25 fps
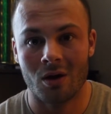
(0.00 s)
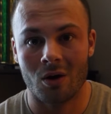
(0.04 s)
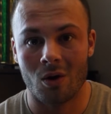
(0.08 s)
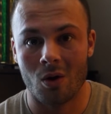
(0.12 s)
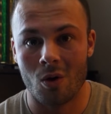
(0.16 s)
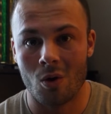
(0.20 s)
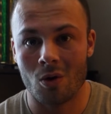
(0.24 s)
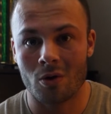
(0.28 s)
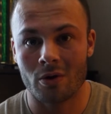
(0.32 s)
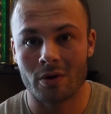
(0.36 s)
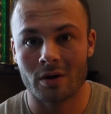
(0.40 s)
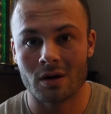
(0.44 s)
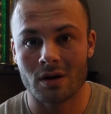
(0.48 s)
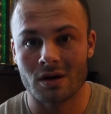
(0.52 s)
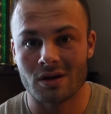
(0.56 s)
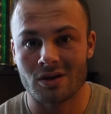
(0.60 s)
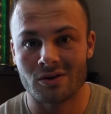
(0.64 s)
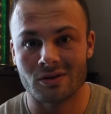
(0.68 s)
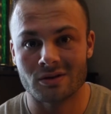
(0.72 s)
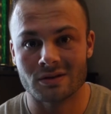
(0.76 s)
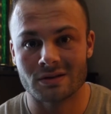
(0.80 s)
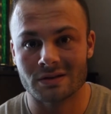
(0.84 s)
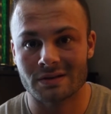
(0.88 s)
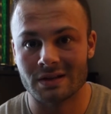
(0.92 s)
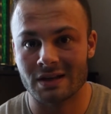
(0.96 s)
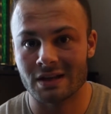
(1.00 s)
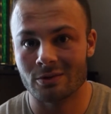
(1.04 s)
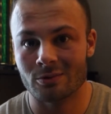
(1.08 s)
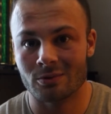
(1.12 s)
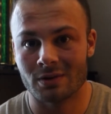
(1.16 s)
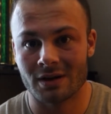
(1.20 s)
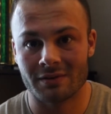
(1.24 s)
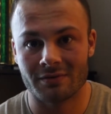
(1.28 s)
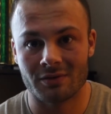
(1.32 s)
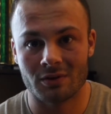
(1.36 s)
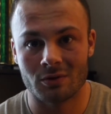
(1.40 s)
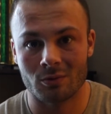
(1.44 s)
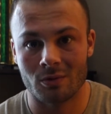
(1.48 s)
Or you just eat
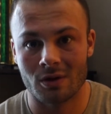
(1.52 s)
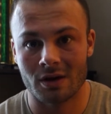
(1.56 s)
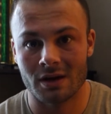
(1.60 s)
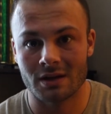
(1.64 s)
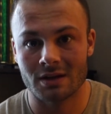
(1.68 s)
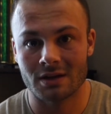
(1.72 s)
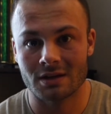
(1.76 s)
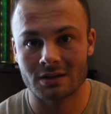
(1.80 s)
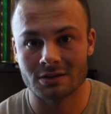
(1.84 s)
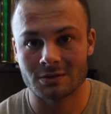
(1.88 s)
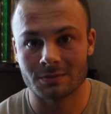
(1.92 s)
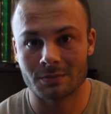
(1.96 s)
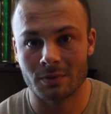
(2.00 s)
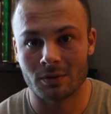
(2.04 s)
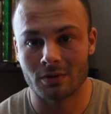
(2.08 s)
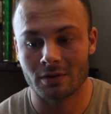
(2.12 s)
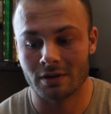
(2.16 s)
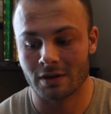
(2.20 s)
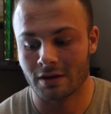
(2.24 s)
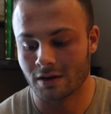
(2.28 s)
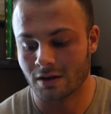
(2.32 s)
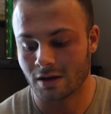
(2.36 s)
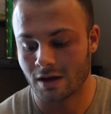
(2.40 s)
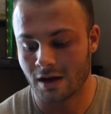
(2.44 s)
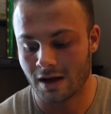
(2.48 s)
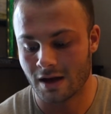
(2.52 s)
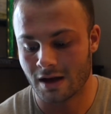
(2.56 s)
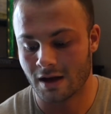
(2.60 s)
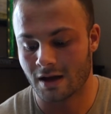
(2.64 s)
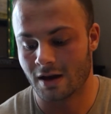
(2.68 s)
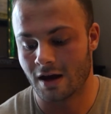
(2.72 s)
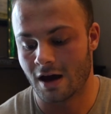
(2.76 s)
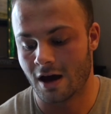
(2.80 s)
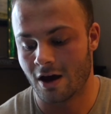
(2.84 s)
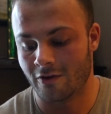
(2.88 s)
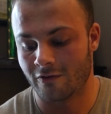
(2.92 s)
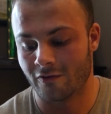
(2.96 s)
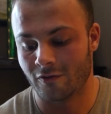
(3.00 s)
whatever you wanted at Chipotle and
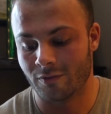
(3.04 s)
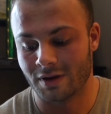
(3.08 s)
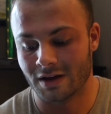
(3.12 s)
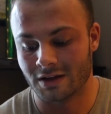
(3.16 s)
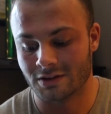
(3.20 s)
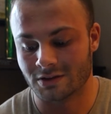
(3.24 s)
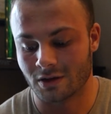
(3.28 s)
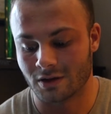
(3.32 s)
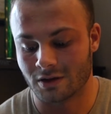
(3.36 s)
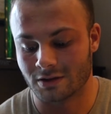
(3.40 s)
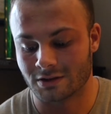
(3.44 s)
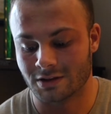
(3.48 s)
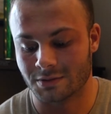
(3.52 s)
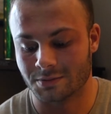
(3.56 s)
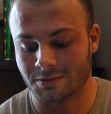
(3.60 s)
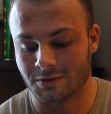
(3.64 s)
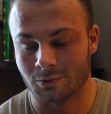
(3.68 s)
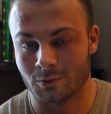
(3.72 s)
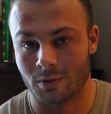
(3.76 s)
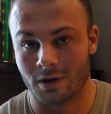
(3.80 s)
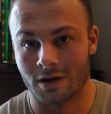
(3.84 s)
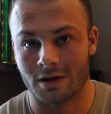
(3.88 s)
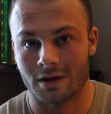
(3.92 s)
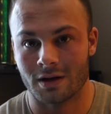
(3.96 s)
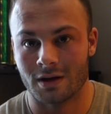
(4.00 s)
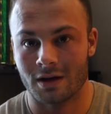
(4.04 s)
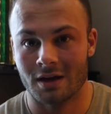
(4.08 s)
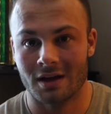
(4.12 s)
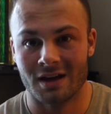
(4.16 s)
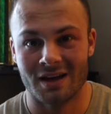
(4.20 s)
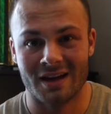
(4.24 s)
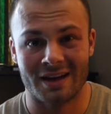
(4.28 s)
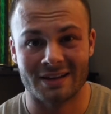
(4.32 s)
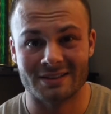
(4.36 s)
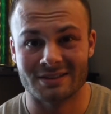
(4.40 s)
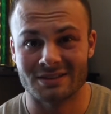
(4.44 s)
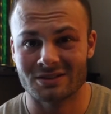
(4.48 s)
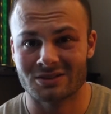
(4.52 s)
however many chocolate chips you want,
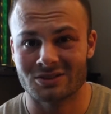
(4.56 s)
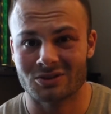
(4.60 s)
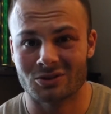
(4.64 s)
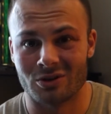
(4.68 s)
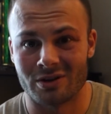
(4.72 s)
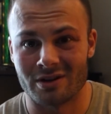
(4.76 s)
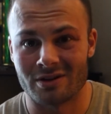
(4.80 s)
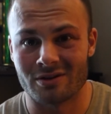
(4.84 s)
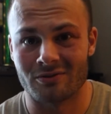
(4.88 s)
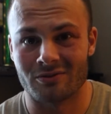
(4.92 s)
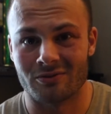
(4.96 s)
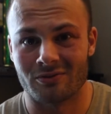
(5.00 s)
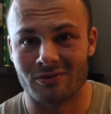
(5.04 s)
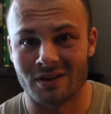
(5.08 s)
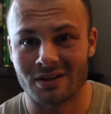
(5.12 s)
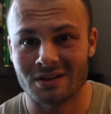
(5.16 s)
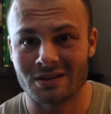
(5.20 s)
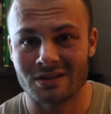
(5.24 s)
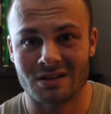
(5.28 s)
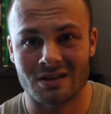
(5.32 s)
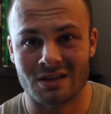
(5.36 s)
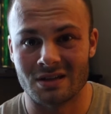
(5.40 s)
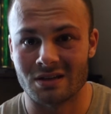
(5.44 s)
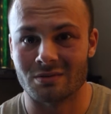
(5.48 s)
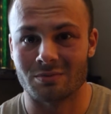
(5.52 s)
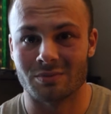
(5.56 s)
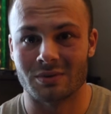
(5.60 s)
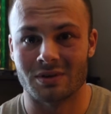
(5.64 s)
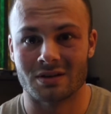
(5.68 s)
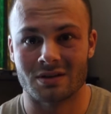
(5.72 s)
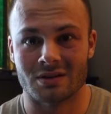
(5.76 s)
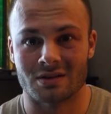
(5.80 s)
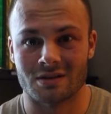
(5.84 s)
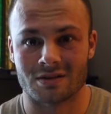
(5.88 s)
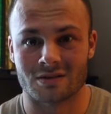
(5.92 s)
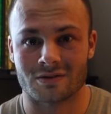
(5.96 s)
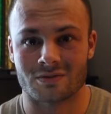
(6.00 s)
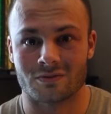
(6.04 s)
and just drink fit tea,
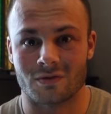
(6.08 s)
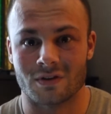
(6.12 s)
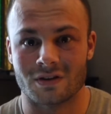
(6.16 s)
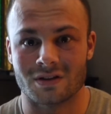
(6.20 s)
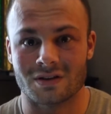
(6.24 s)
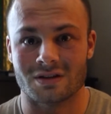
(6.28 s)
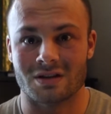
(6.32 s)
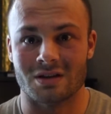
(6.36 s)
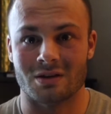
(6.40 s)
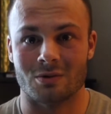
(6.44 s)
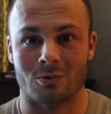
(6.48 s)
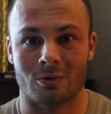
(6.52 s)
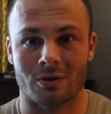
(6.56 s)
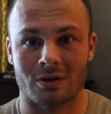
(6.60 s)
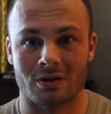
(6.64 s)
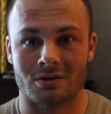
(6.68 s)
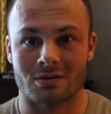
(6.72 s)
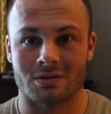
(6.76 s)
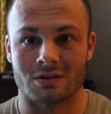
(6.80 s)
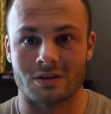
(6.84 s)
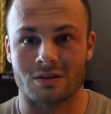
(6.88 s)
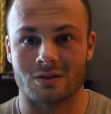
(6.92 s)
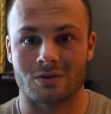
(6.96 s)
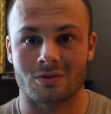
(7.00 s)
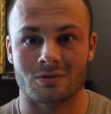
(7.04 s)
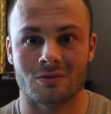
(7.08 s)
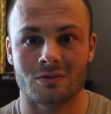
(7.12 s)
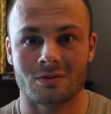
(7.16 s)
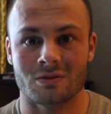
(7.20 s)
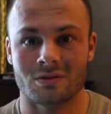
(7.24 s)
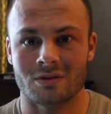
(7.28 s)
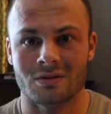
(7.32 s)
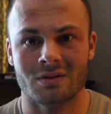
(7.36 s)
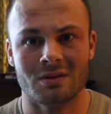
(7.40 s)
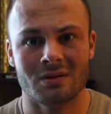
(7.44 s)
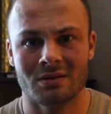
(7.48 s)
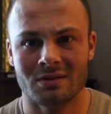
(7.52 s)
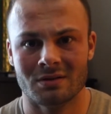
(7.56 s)
because fit tea works too.
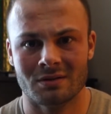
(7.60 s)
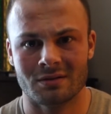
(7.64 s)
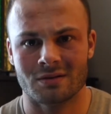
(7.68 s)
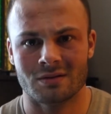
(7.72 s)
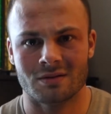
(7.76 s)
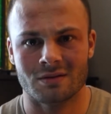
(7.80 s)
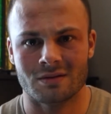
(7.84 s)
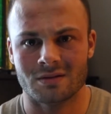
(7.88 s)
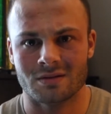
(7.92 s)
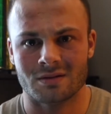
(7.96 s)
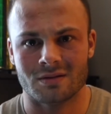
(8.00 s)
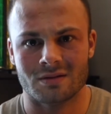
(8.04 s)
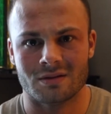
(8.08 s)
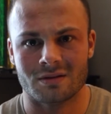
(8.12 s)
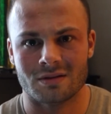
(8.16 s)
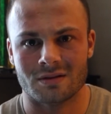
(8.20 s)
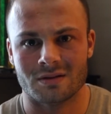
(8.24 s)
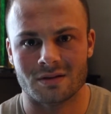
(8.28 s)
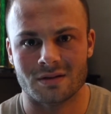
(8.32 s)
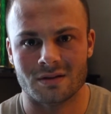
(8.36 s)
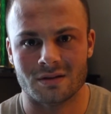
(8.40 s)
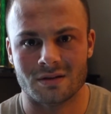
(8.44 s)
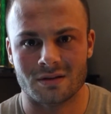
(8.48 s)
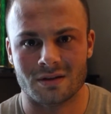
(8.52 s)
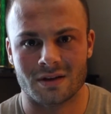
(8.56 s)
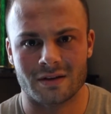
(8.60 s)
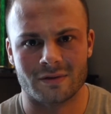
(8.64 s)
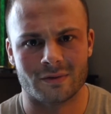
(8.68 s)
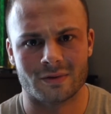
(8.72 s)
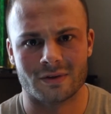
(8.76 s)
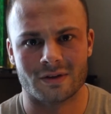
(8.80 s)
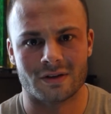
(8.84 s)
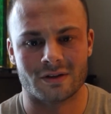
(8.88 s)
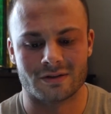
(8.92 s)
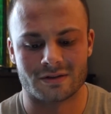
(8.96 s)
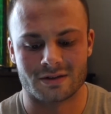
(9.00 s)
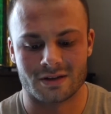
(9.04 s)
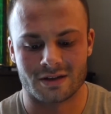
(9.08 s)
Everyone
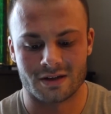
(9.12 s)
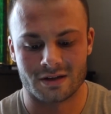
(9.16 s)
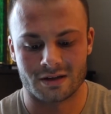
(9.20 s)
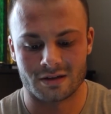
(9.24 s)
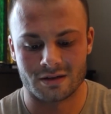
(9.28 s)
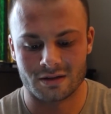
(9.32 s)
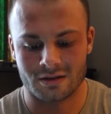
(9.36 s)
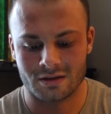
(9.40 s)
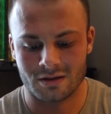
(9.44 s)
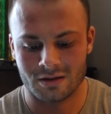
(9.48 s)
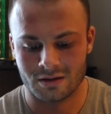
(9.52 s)
knows that.